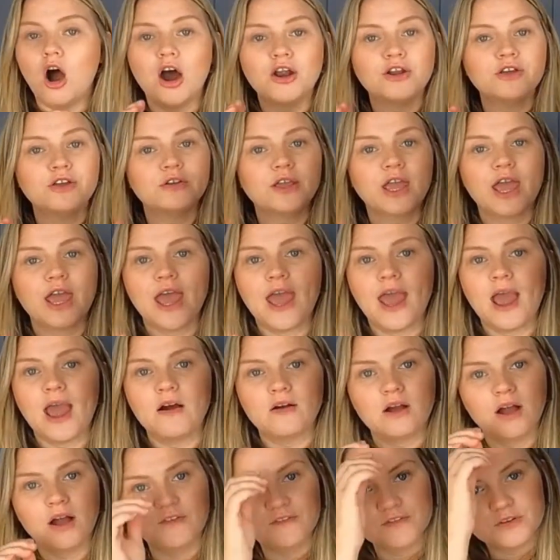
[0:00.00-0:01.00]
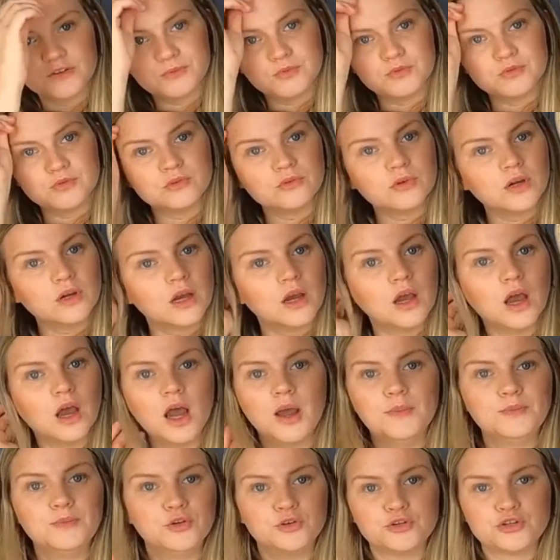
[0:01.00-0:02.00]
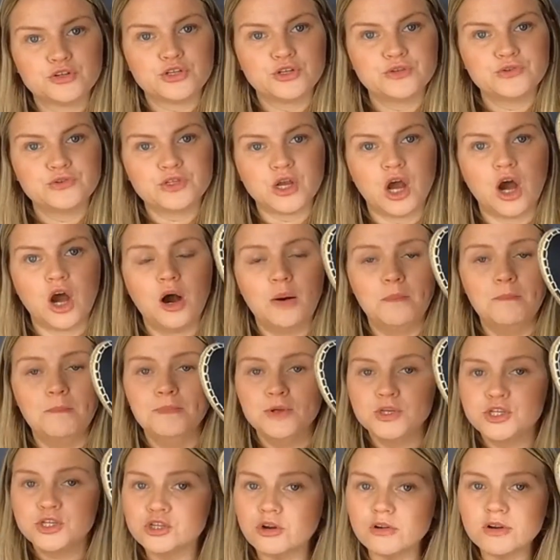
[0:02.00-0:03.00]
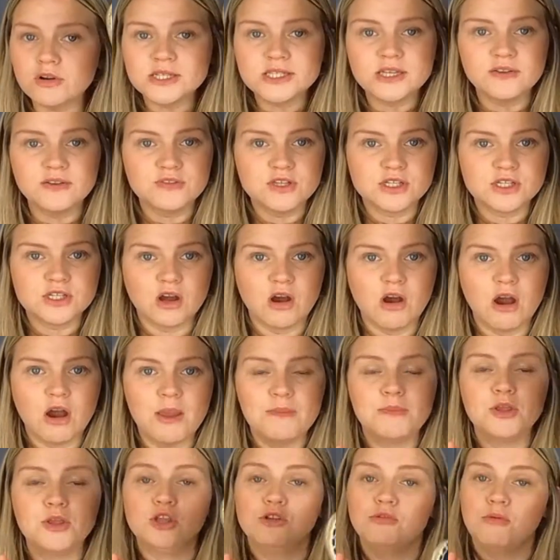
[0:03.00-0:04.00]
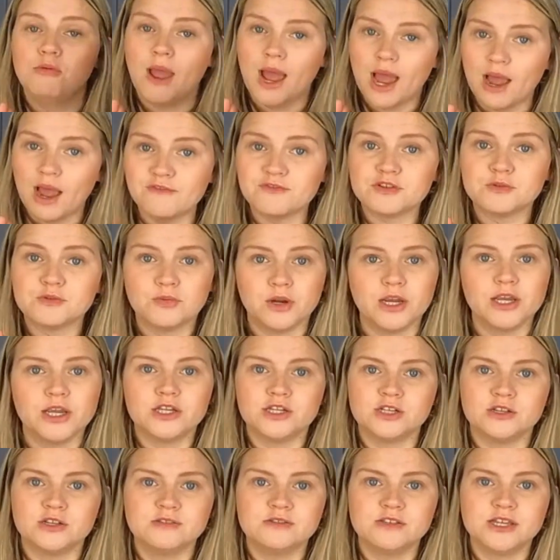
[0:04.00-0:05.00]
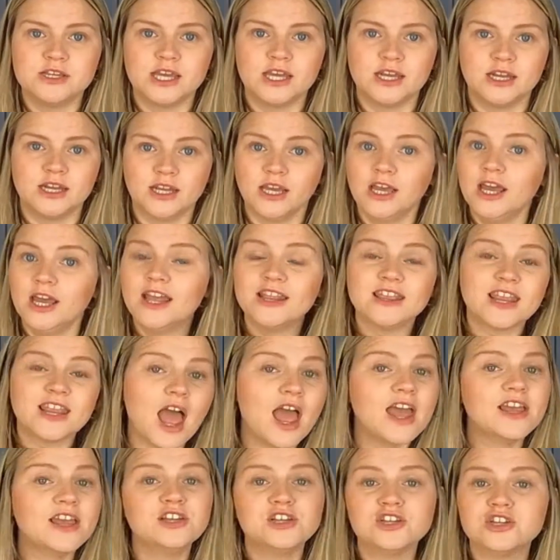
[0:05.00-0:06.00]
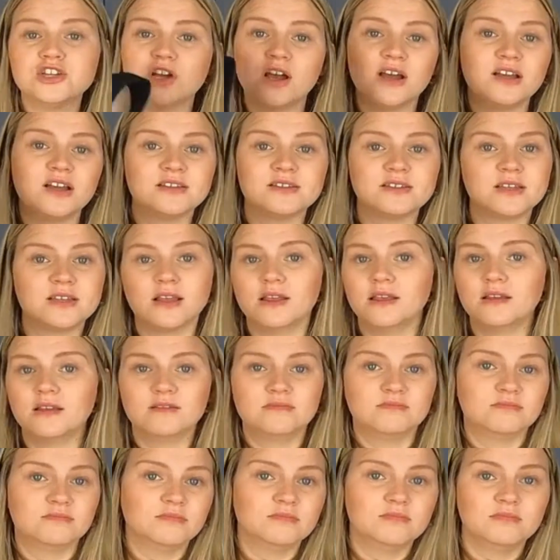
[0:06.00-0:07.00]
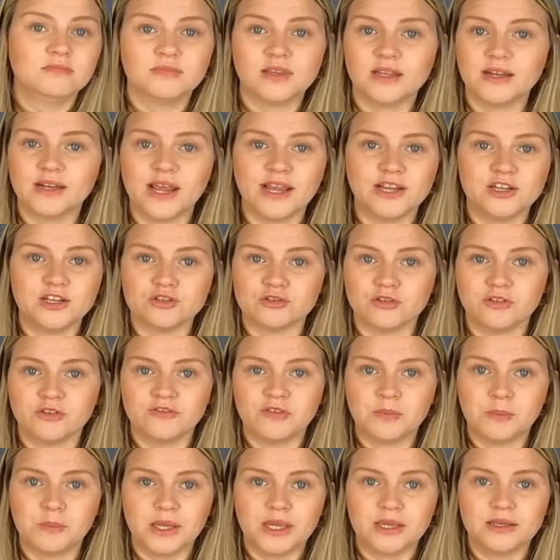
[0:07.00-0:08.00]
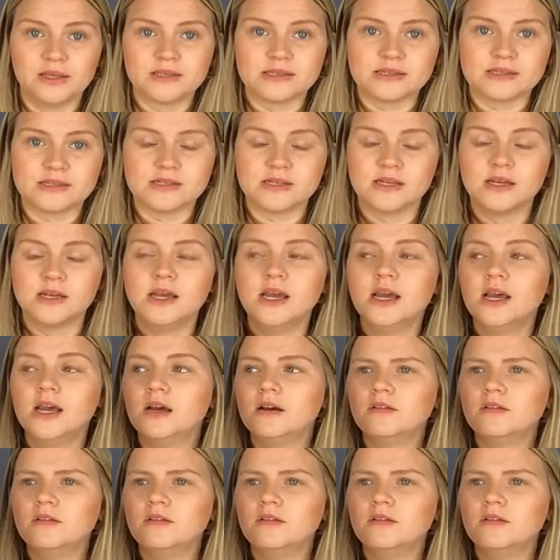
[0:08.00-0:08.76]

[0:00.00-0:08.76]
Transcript: I don't care how comfortable your shoes are. Majority of the time, you have to break shoes in. That is just the nature of the beast.